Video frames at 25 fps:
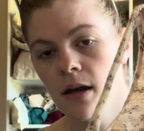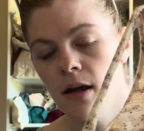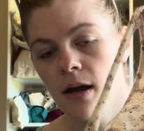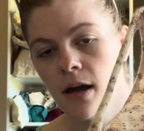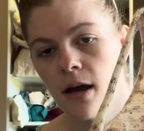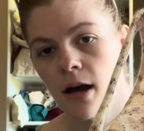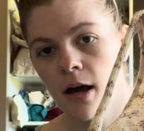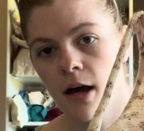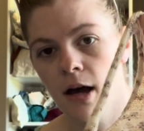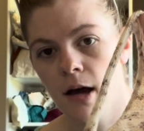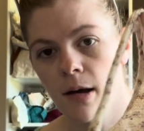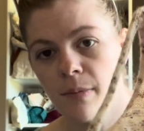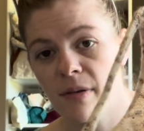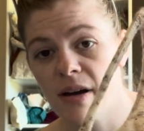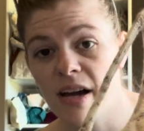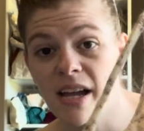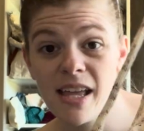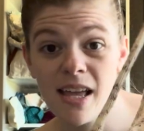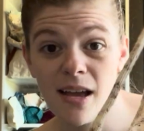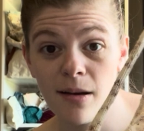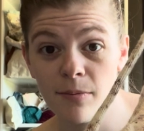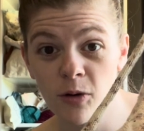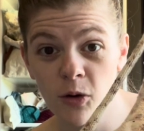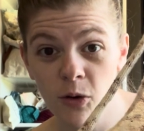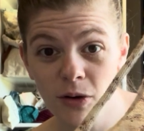I
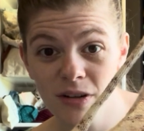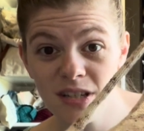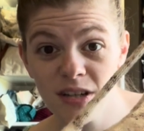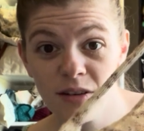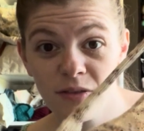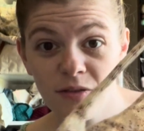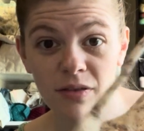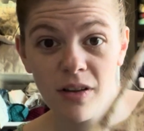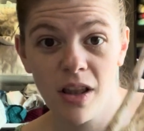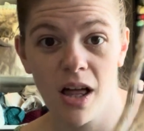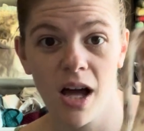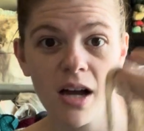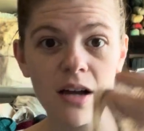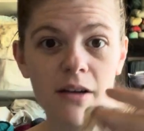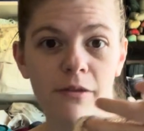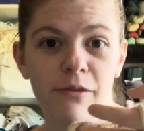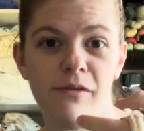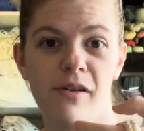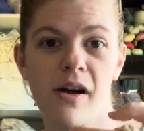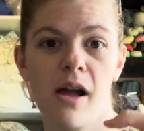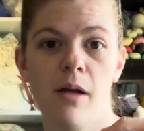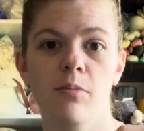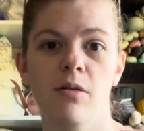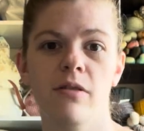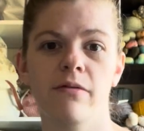am going to Flock
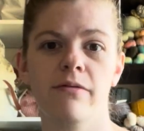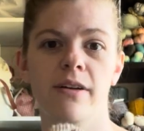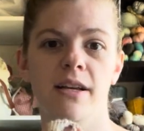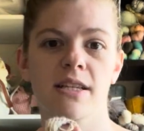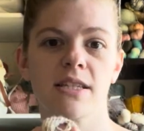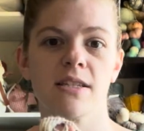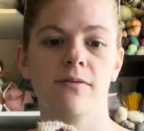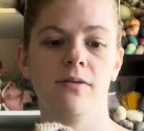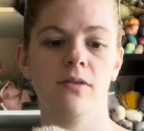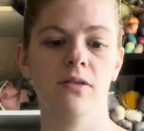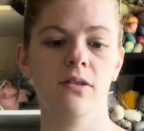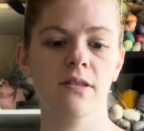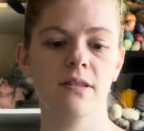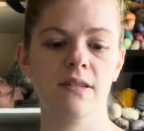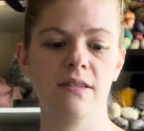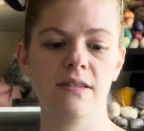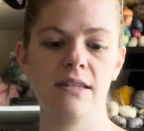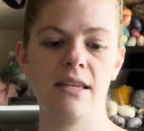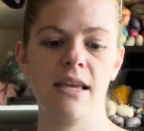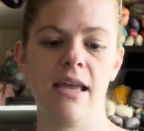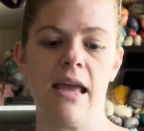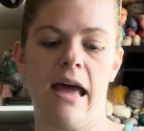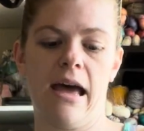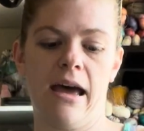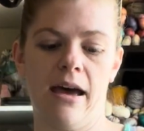Fiber Festival in
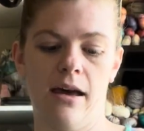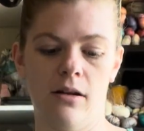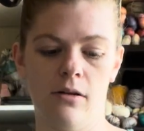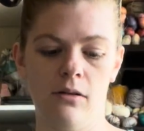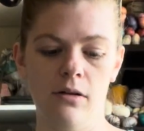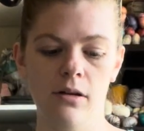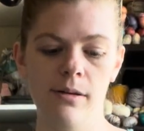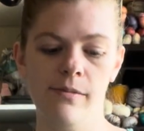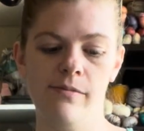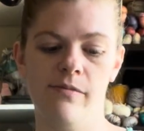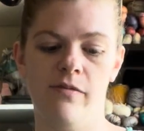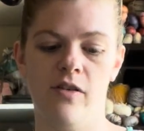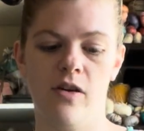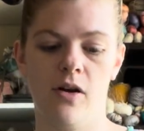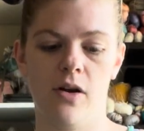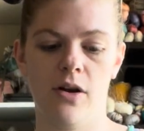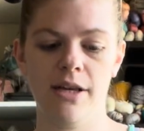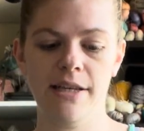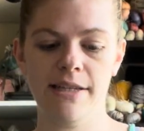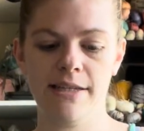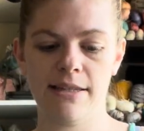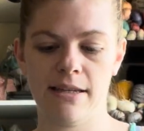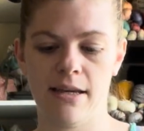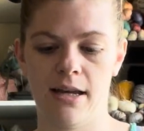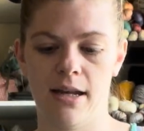Seattle. I'm very
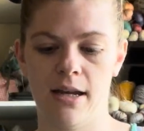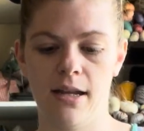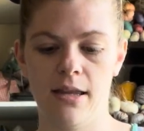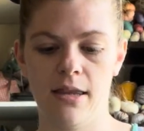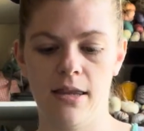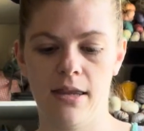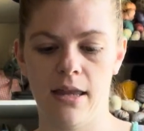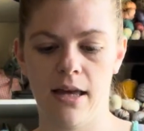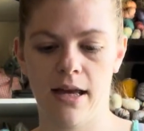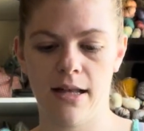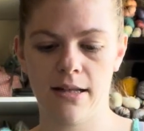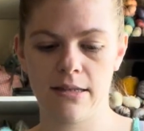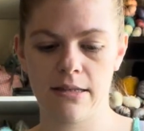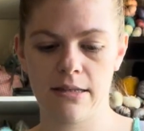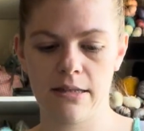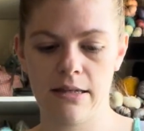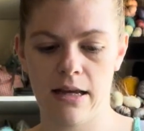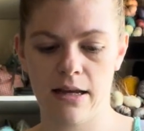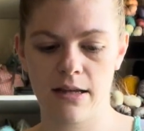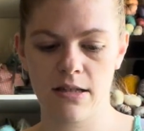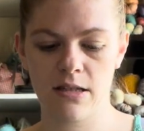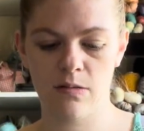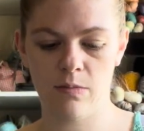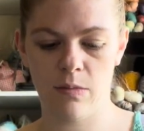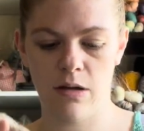excited, and that's
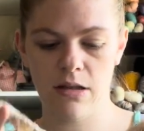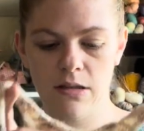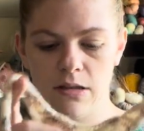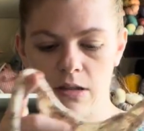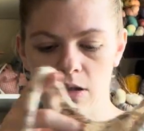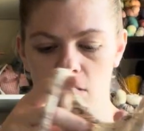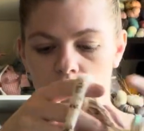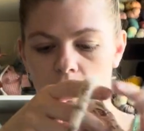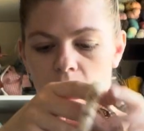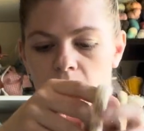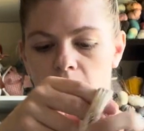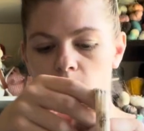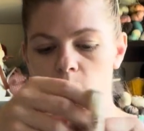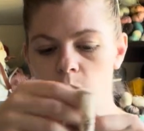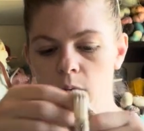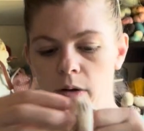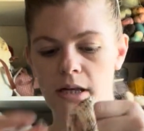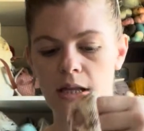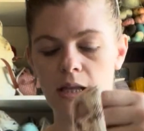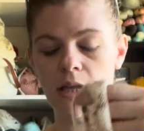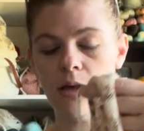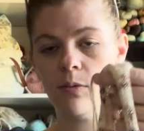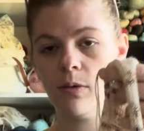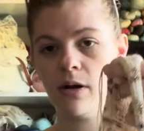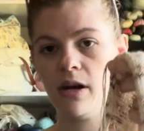next month. So I
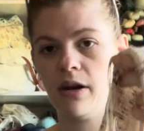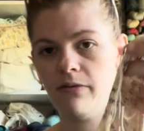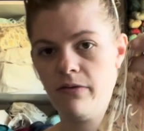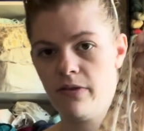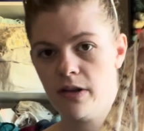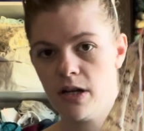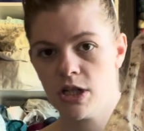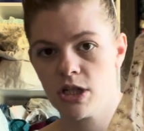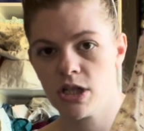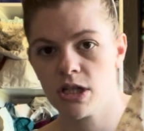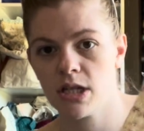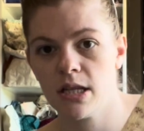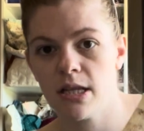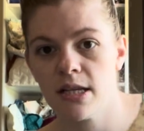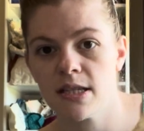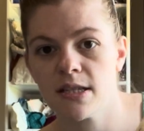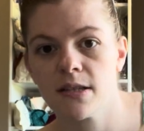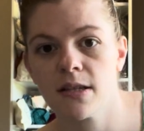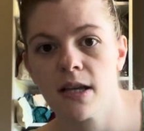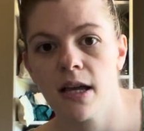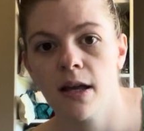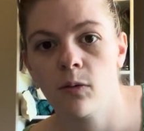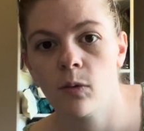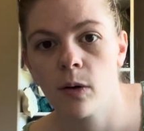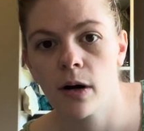really want to finish this
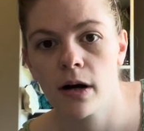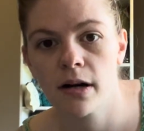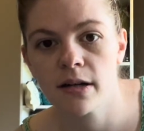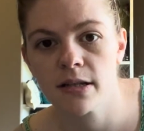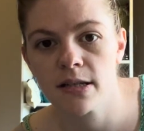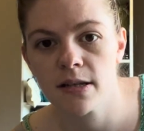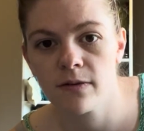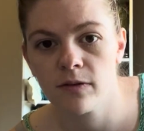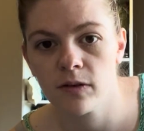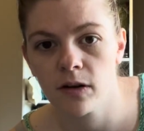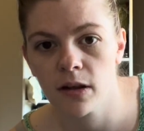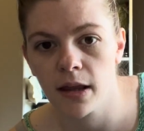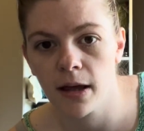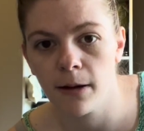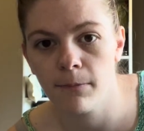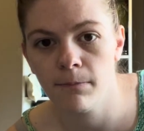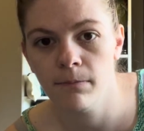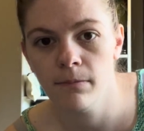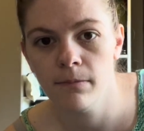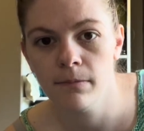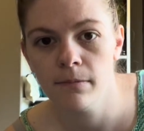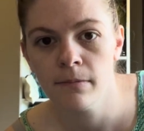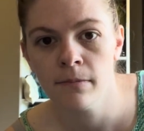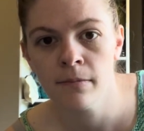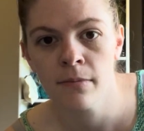and wear it for then.
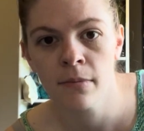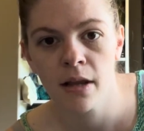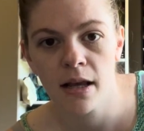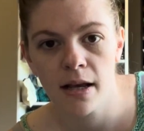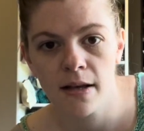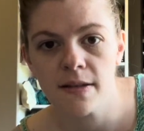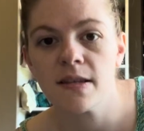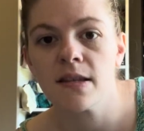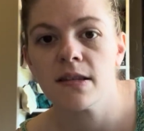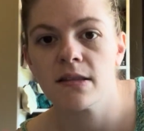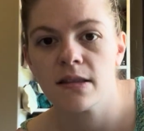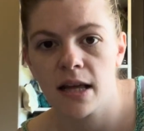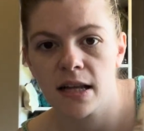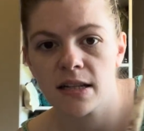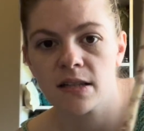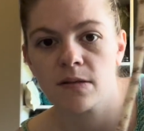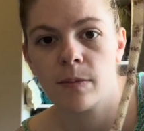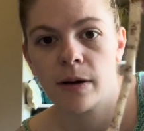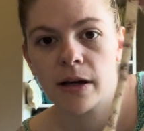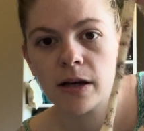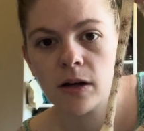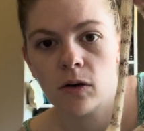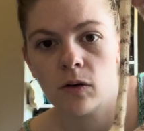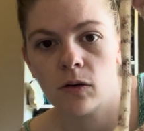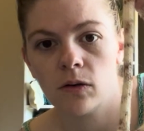That's
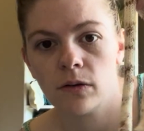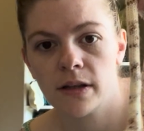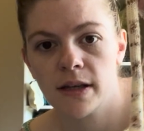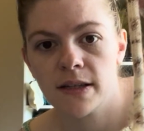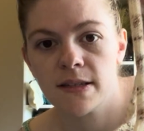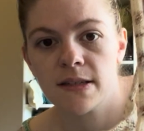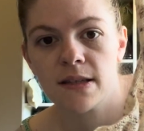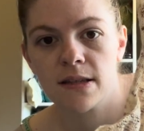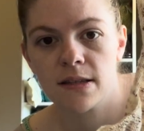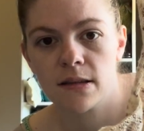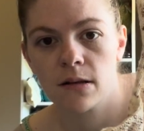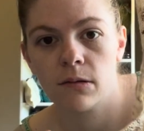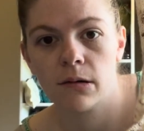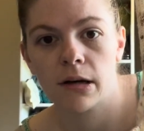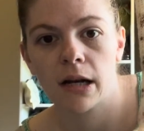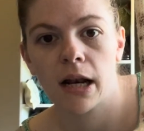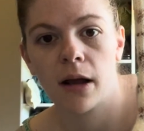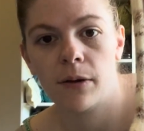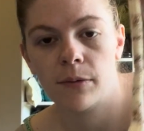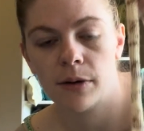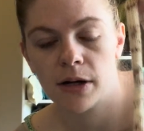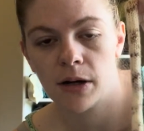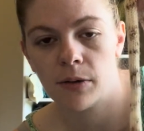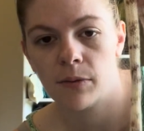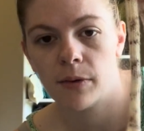my goal. This is the one I
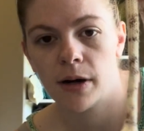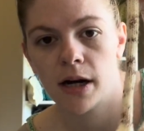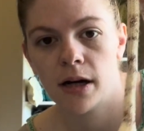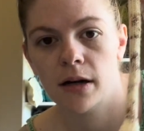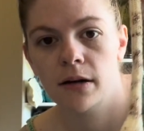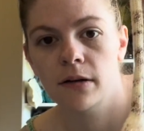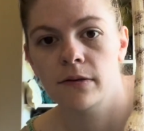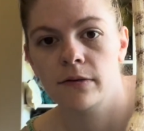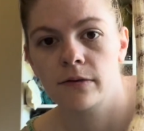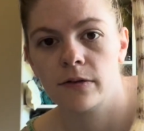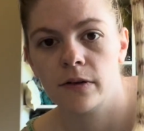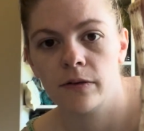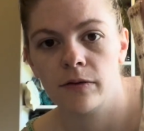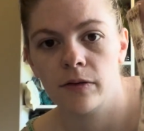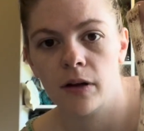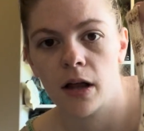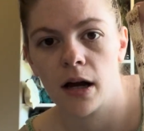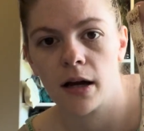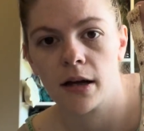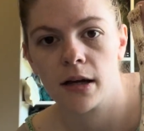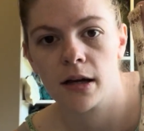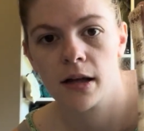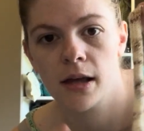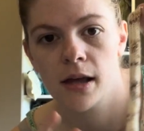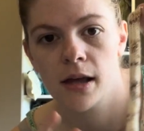want to wear for Flock.